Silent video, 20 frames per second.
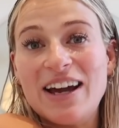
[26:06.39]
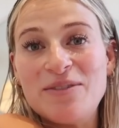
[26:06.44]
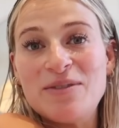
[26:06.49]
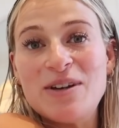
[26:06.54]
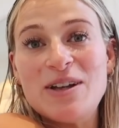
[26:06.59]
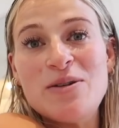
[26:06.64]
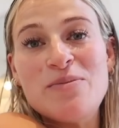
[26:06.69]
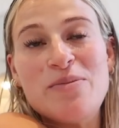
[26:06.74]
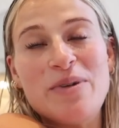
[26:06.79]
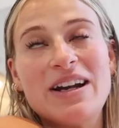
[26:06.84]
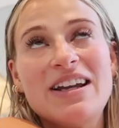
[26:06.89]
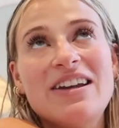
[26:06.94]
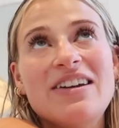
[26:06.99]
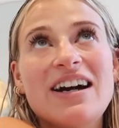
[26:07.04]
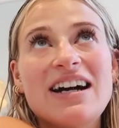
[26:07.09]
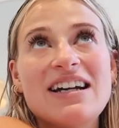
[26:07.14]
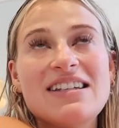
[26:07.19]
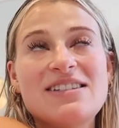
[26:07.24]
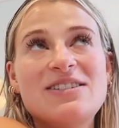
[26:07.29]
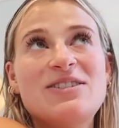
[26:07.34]
I'm gonna bring you
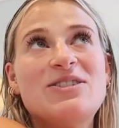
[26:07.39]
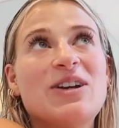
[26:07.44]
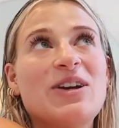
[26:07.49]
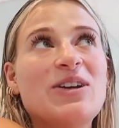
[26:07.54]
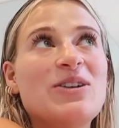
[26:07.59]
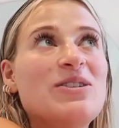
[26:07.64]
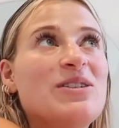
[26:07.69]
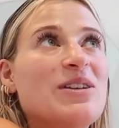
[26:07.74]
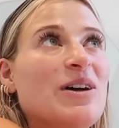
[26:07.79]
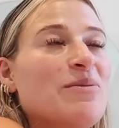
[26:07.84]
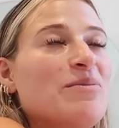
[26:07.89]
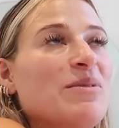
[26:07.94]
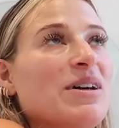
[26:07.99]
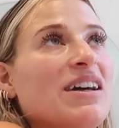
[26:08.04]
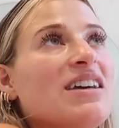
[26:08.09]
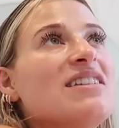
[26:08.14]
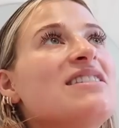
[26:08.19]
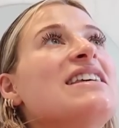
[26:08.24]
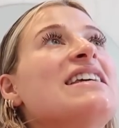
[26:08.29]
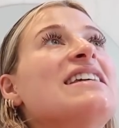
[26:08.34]
guys and show you some,
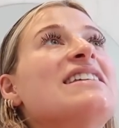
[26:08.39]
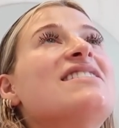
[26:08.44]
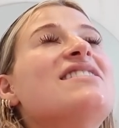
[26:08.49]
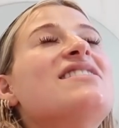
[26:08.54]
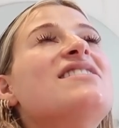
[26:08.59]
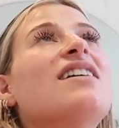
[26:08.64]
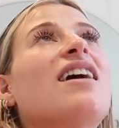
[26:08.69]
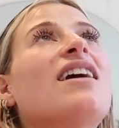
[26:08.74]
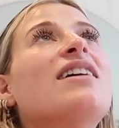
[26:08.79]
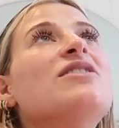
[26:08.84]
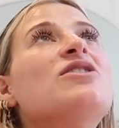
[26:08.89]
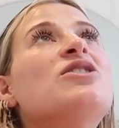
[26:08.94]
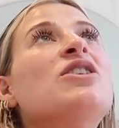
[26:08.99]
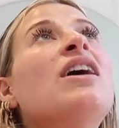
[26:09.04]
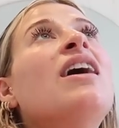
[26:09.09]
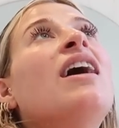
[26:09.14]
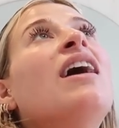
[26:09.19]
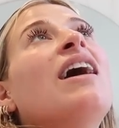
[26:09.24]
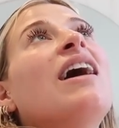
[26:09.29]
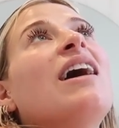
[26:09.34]
because he is such
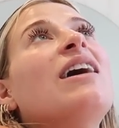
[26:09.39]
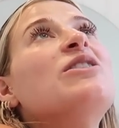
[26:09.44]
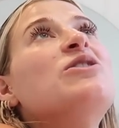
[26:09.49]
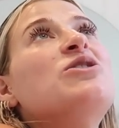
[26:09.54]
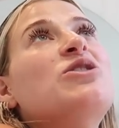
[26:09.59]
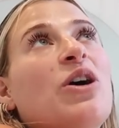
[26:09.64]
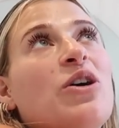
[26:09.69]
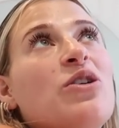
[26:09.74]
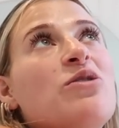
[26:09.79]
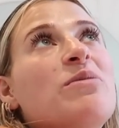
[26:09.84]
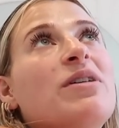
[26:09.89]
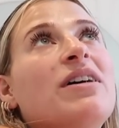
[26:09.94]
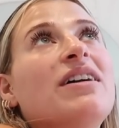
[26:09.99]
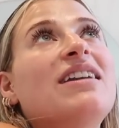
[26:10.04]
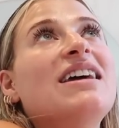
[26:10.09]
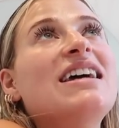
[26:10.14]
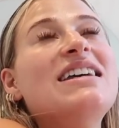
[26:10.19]
a showman.